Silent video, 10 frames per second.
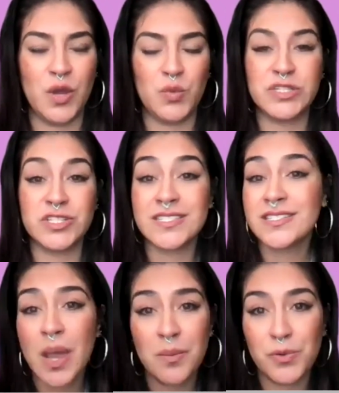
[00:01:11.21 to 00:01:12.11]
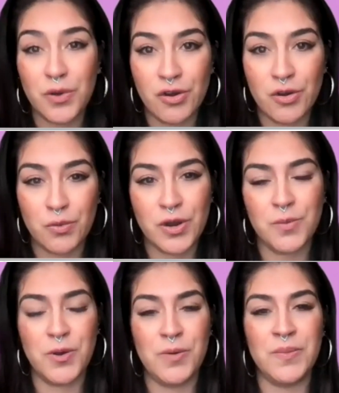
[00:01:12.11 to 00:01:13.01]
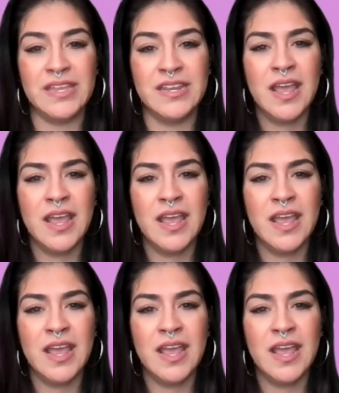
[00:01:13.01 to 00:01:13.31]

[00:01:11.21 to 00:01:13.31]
which is a temporary work permit,